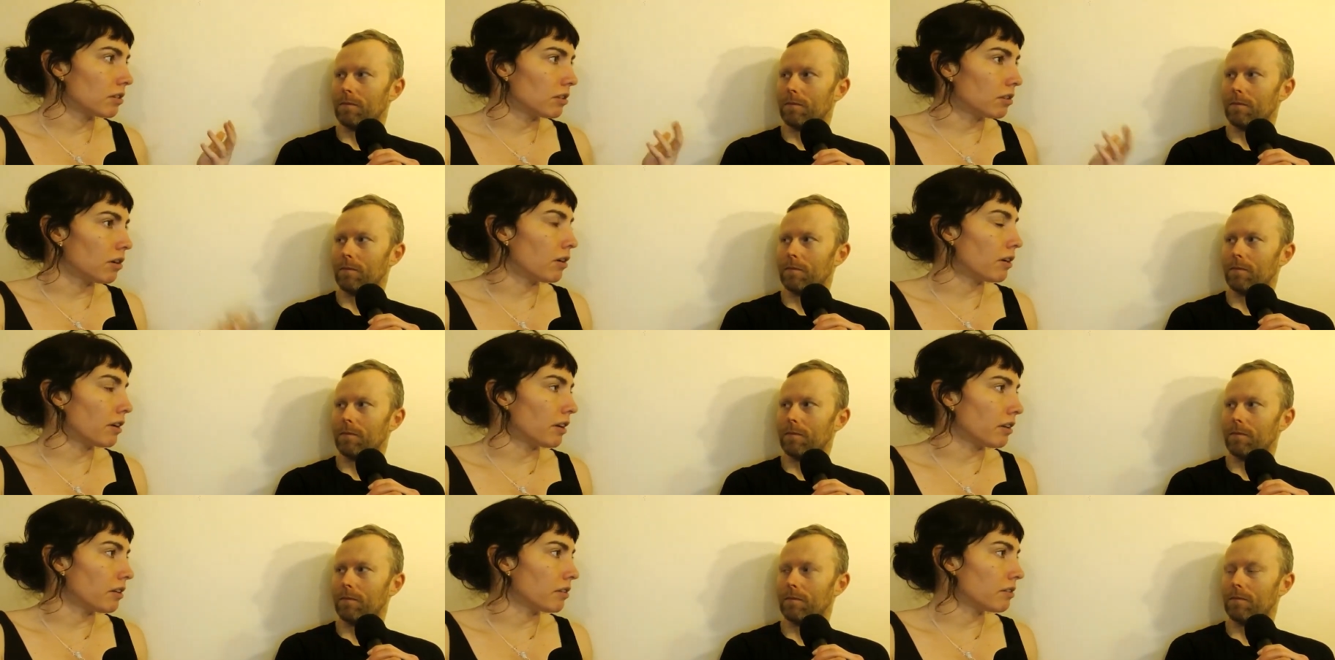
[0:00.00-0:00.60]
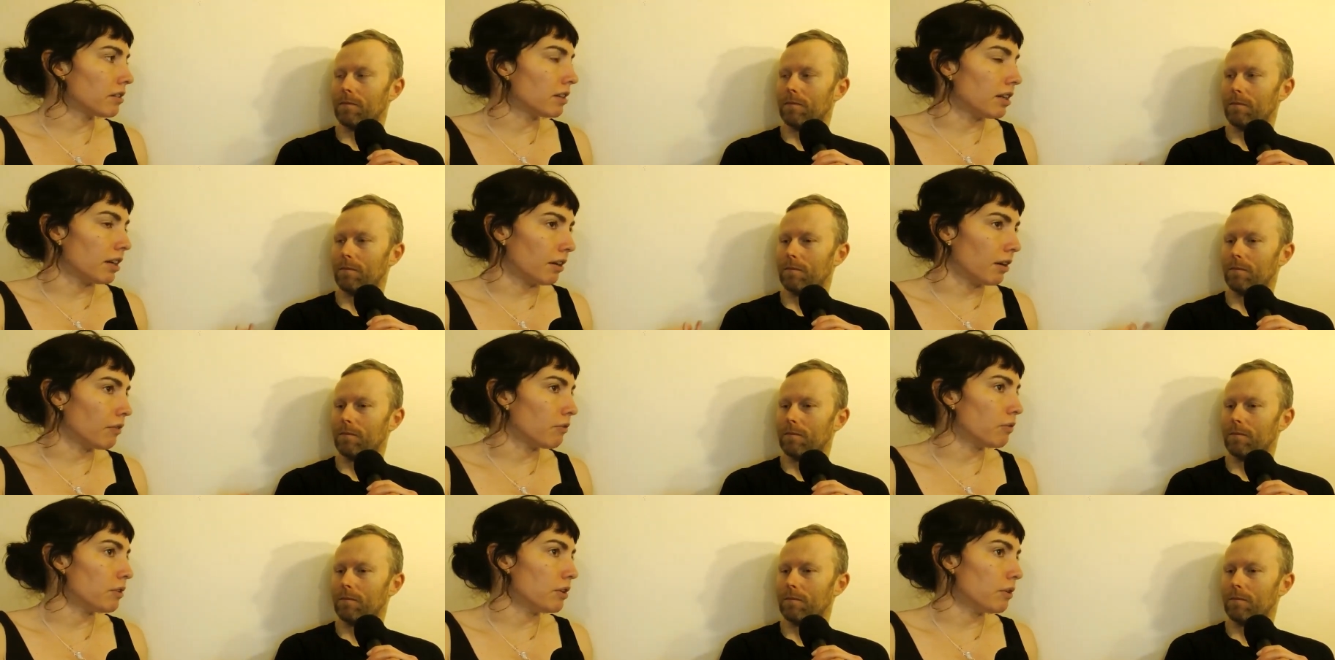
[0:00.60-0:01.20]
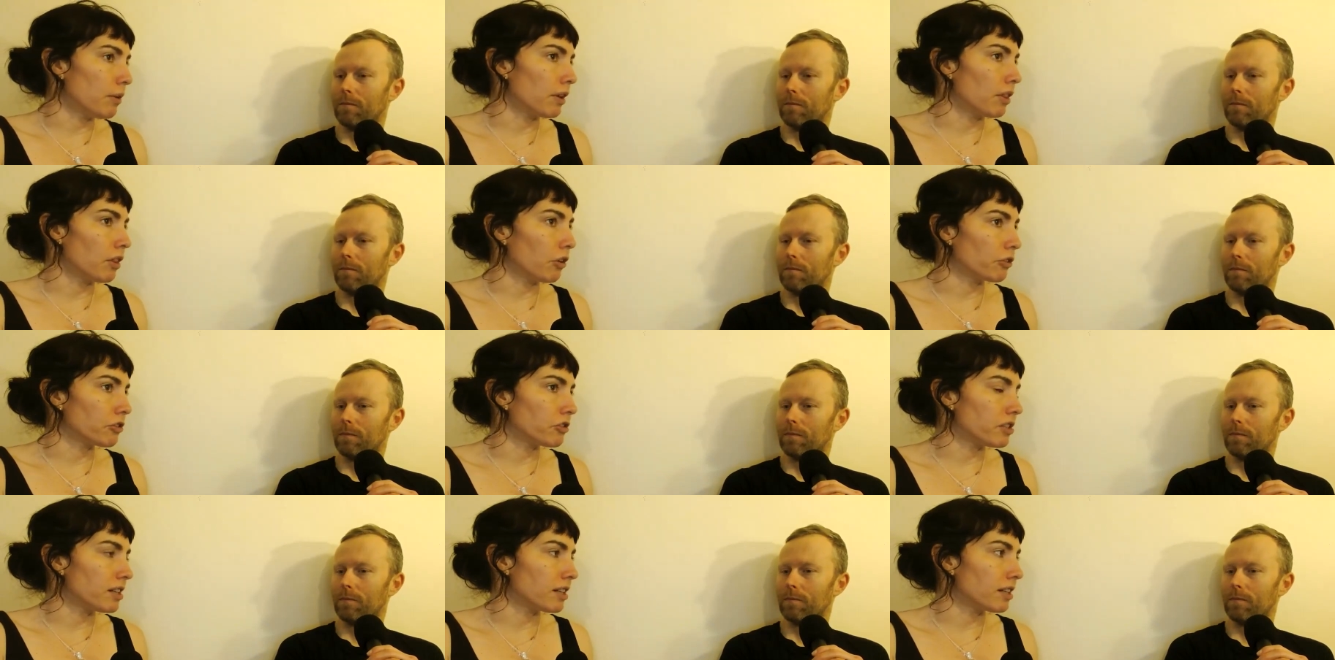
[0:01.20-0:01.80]
Speaker 1: gone you know if you had
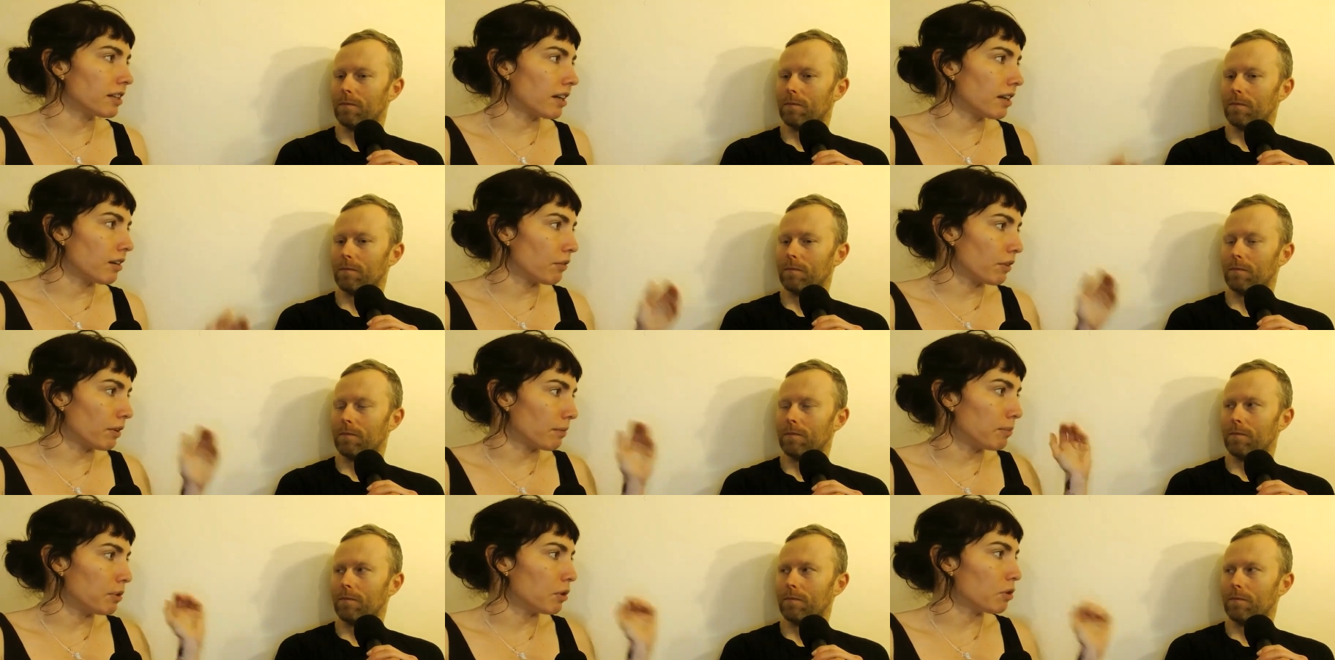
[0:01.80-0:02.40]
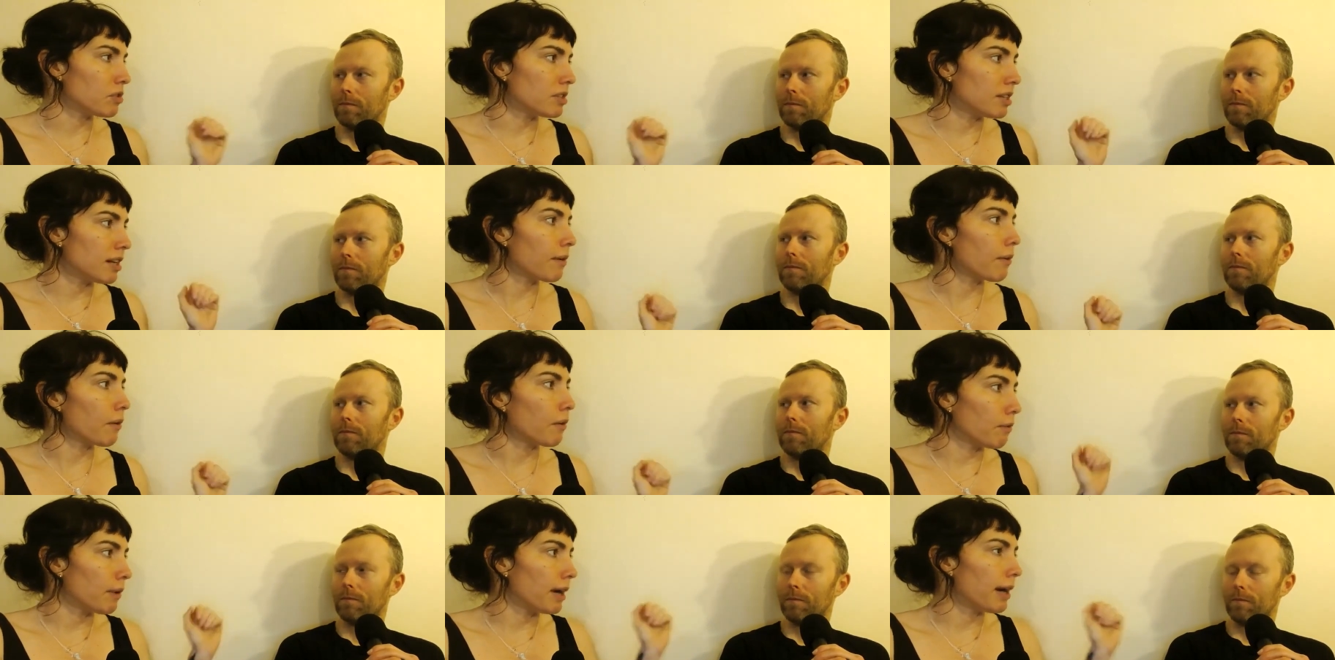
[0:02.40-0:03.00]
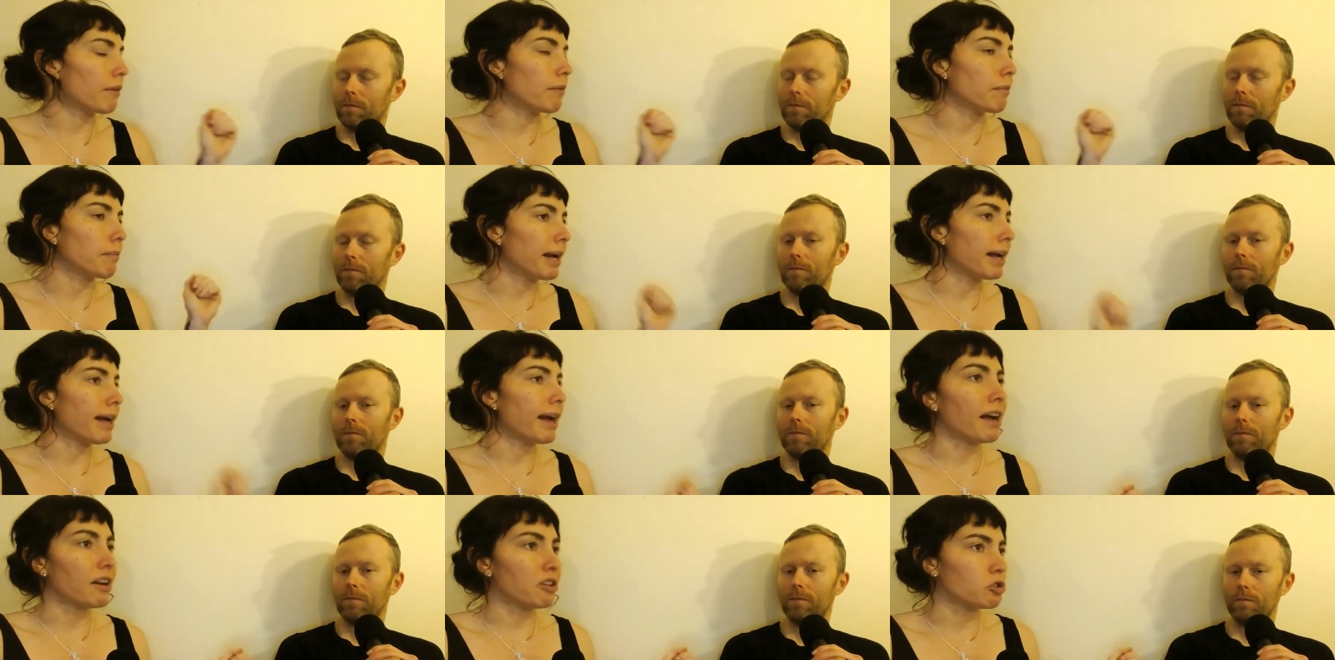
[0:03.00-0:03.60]
looked at it and kind of like built it out around
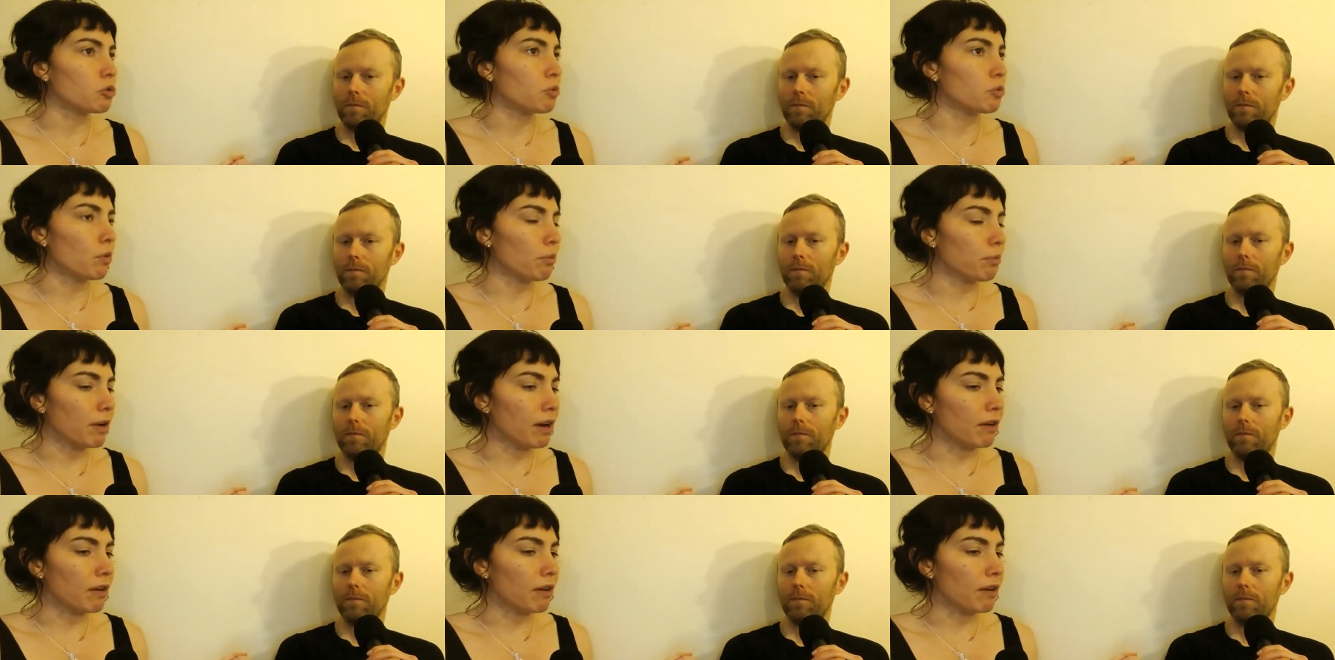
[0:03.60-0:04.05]
my actual